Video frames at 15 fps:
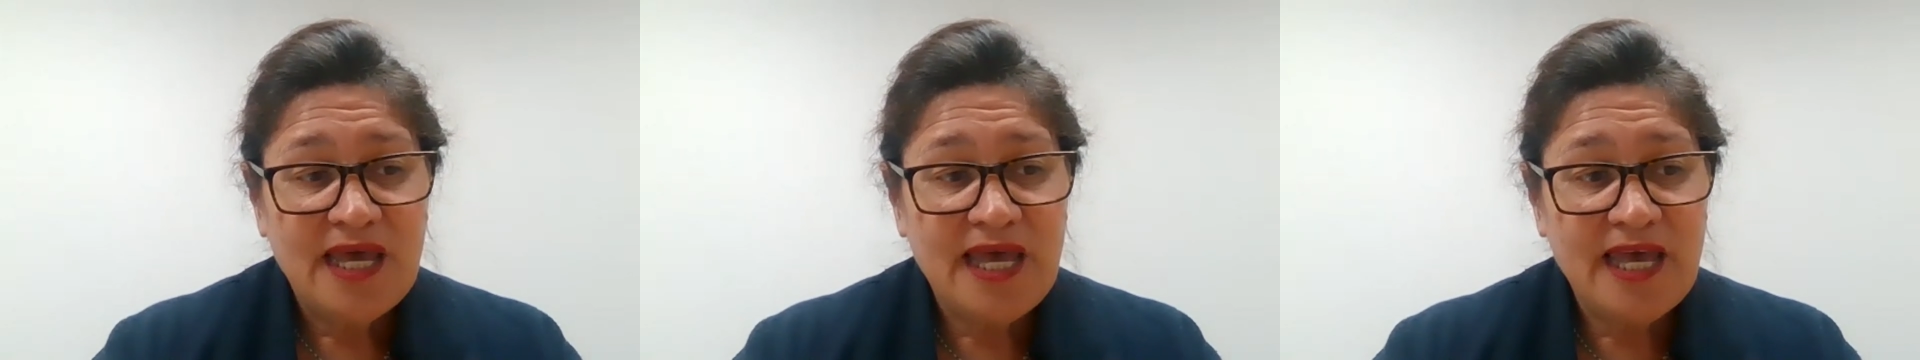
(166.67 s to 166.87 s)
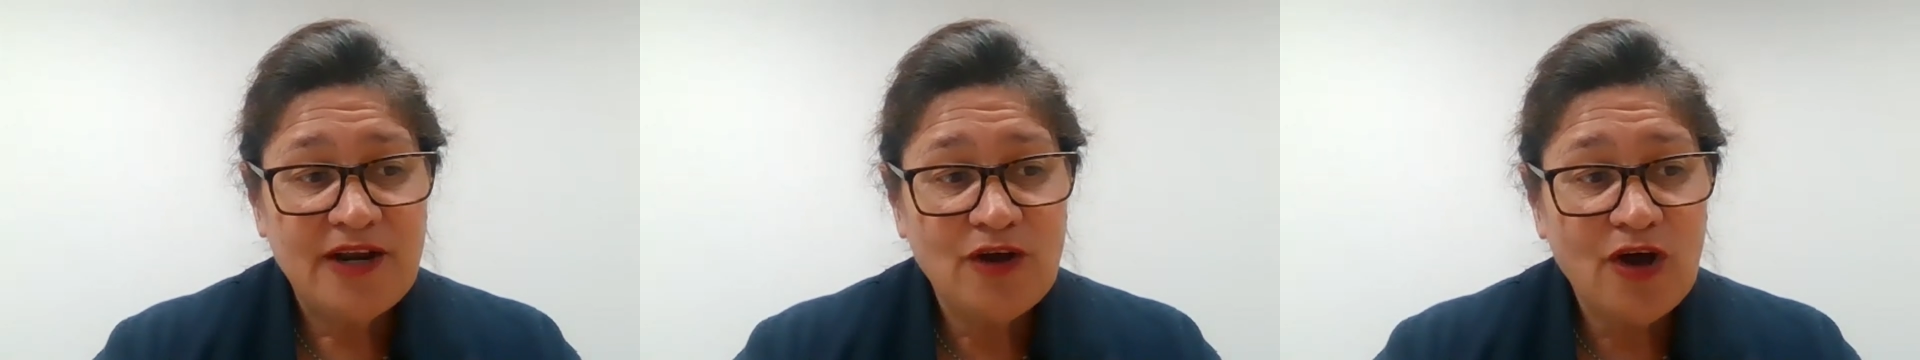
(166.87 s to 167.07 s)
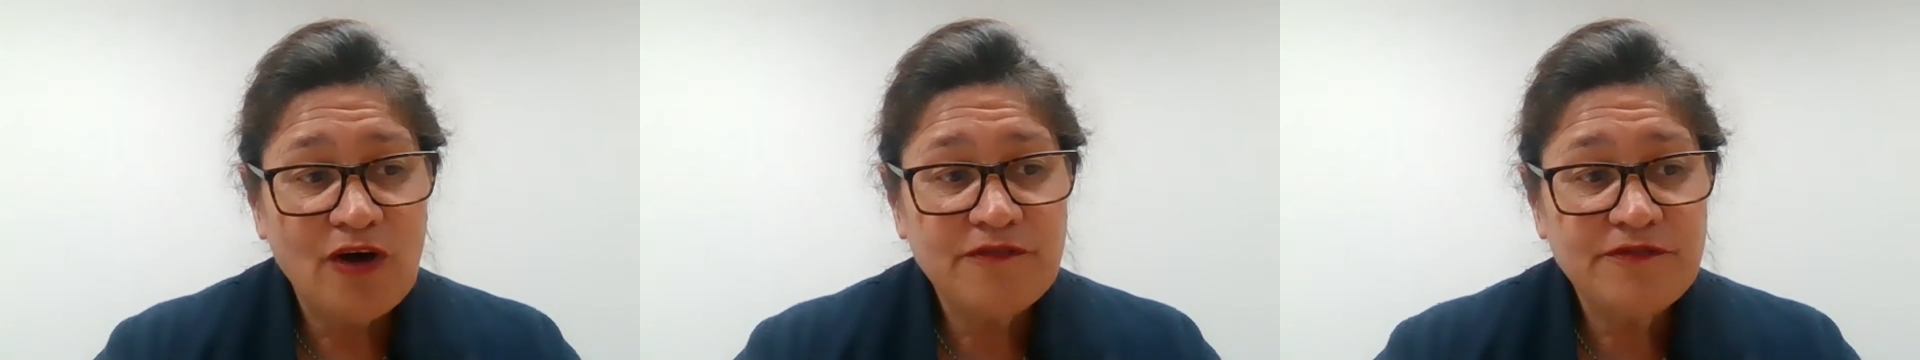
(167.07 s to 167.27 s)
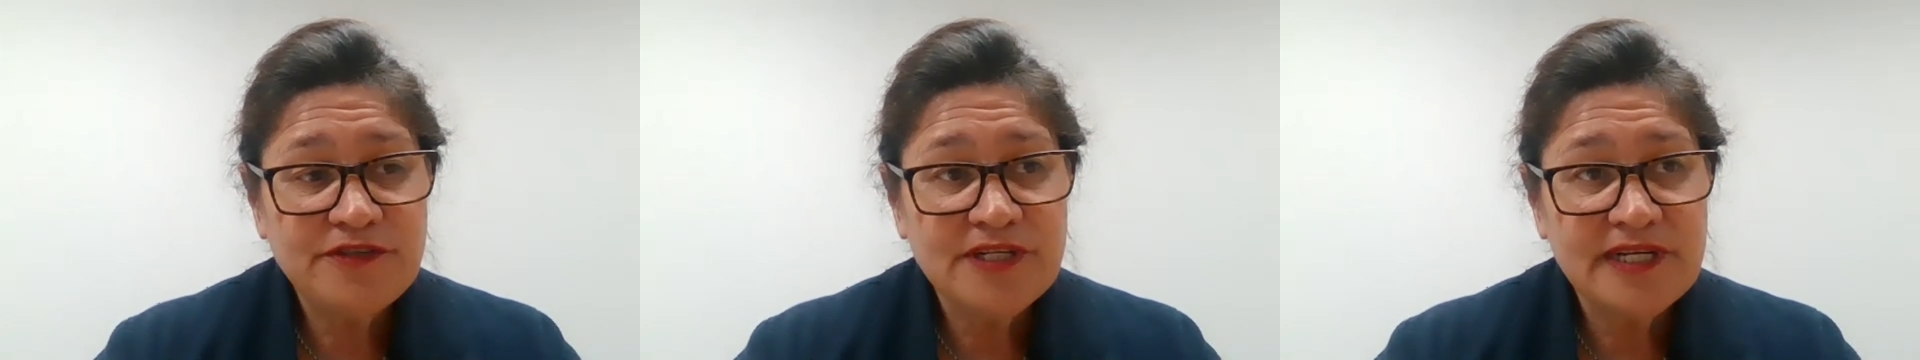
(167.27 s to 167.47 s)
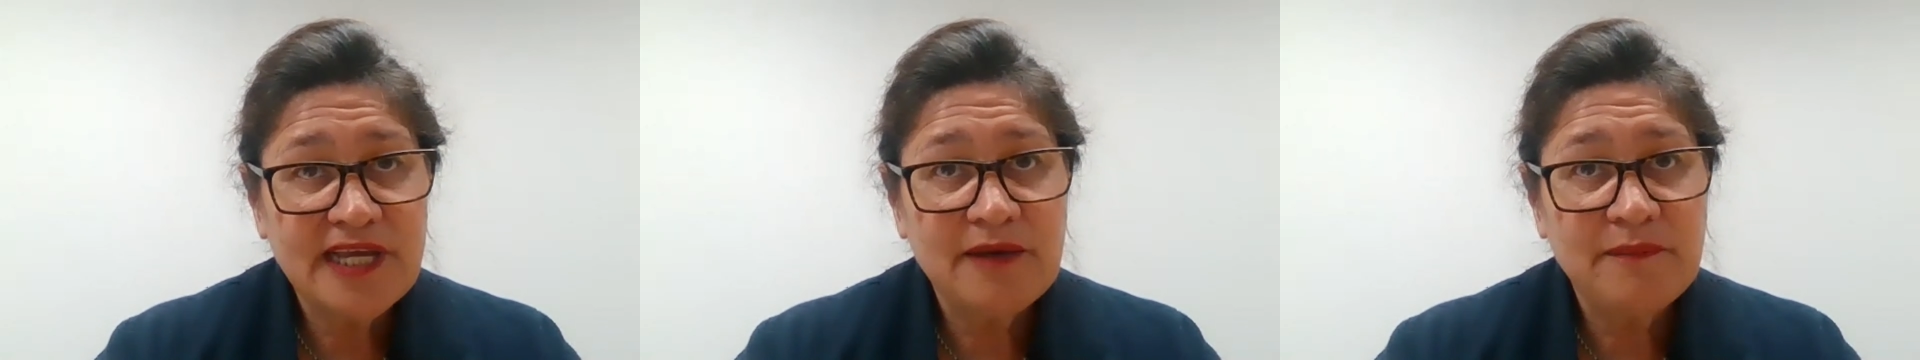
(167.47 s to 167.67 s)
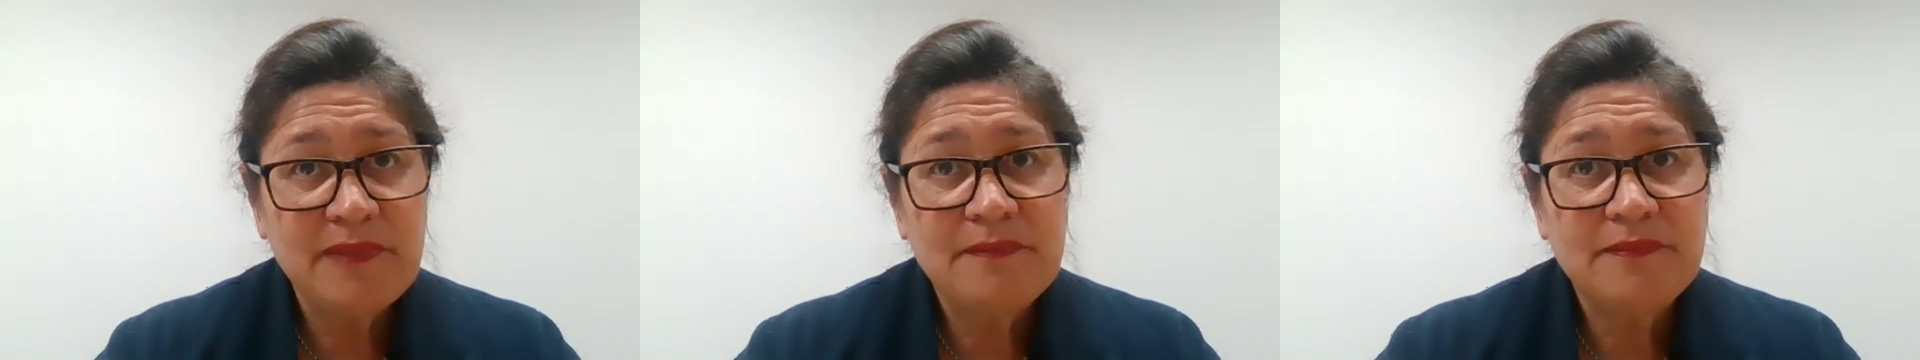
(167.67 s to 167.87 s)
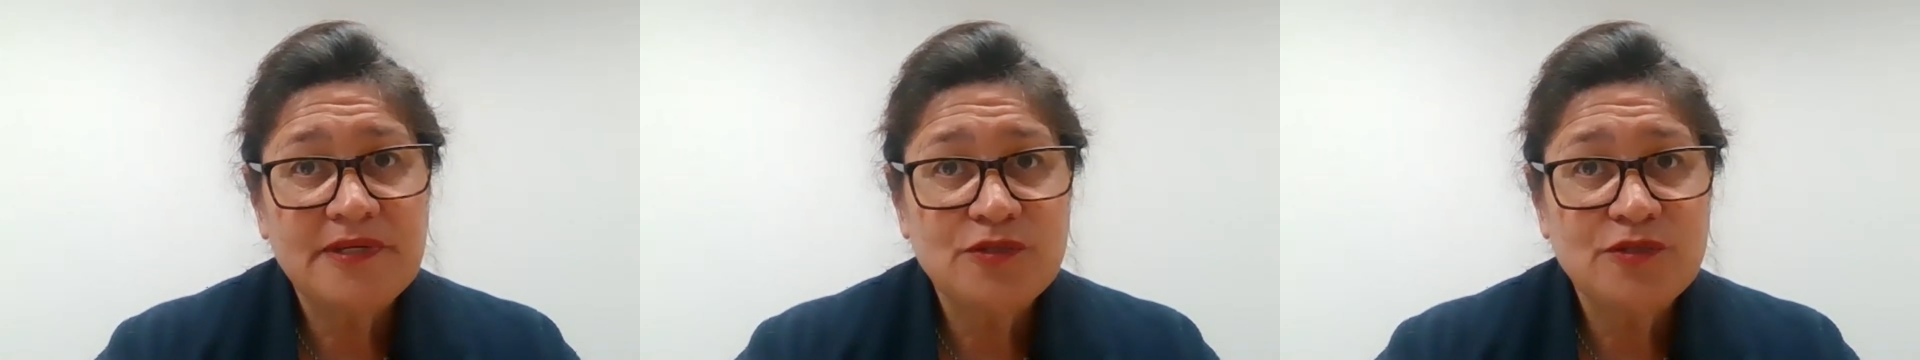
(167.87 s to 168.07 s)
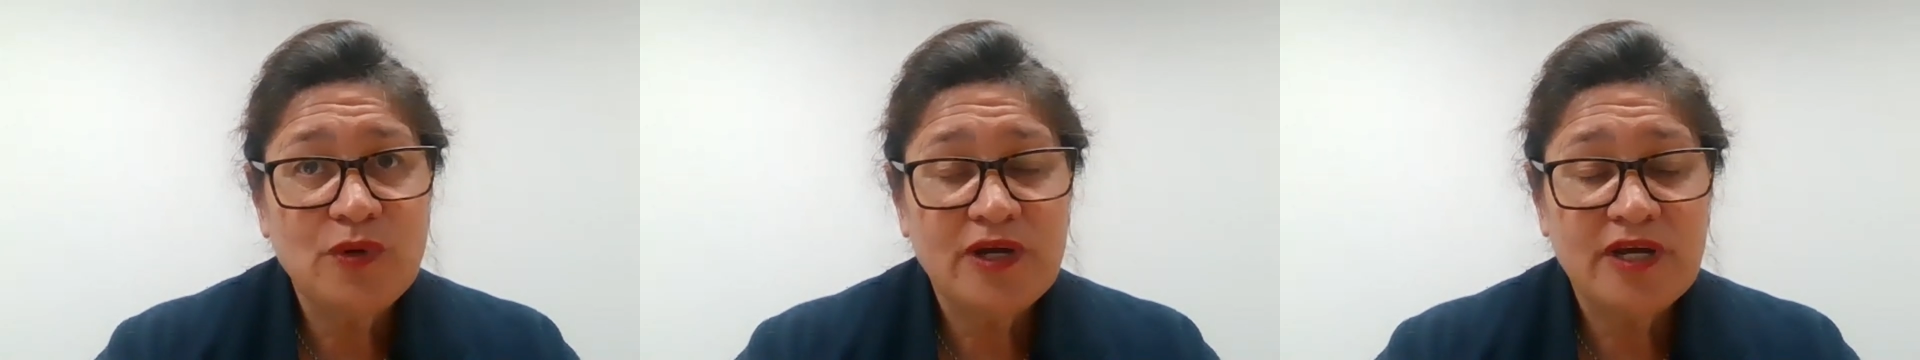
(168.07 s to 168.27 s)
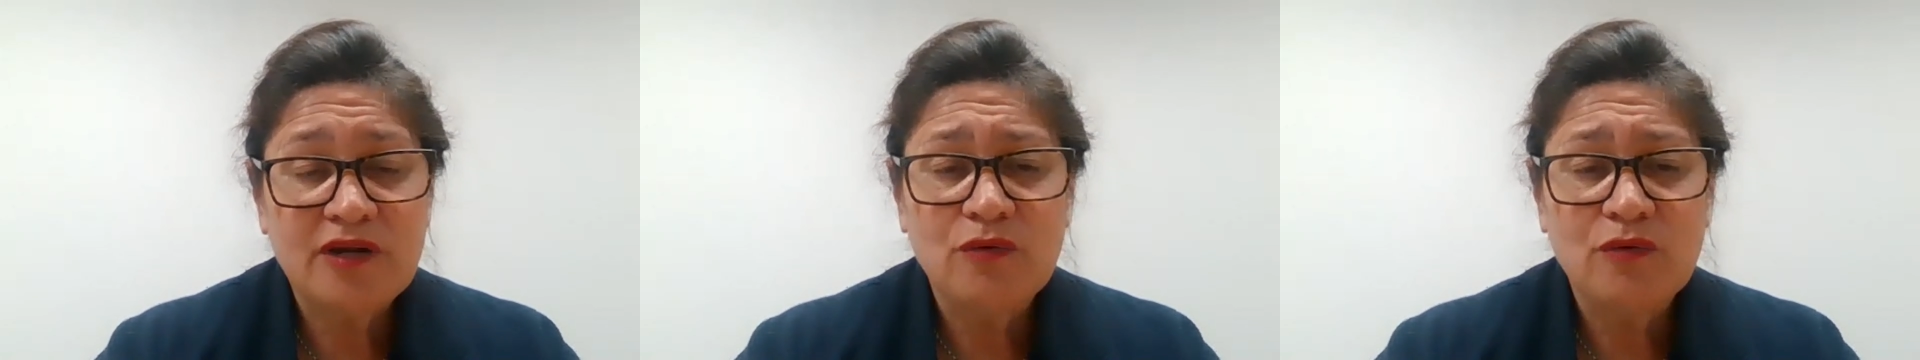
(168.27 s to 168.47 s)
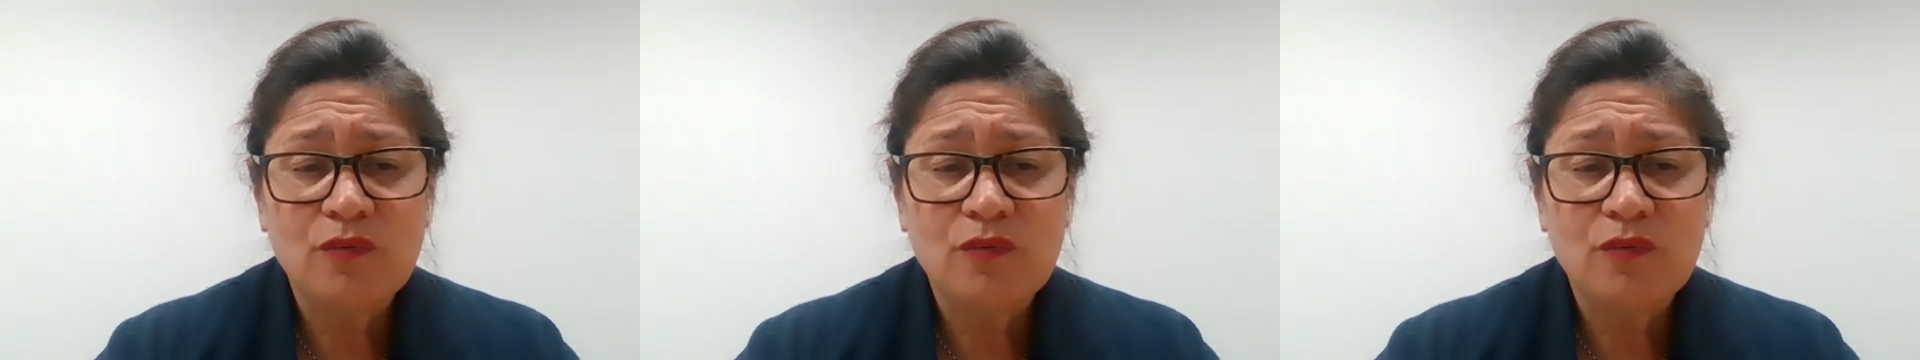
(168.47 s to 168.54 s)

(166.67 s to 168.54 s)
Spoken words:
And often our members were in a